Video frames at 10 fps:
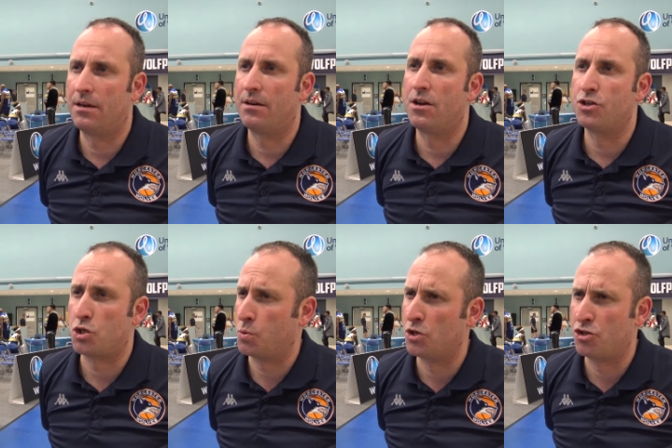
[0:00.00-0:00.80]
and, and
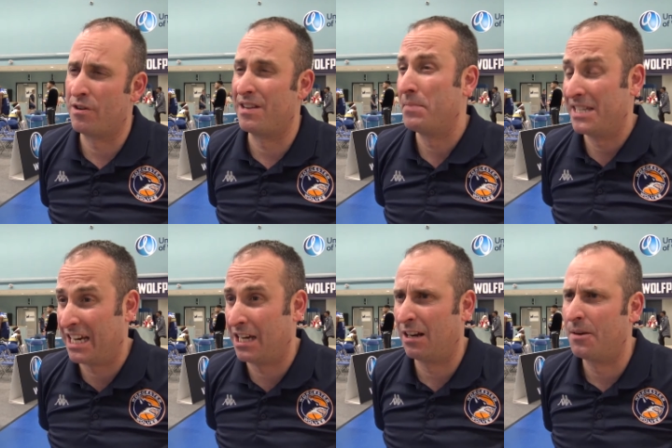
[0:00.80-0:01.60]
Josh Wilshire in
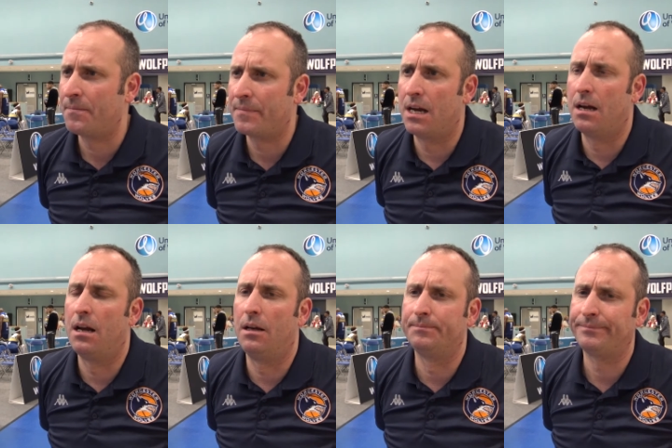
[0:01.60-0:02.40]
particular.
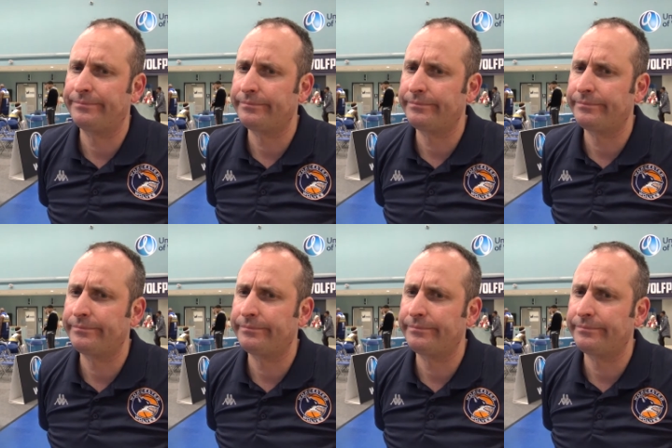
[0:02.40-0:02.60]
Um,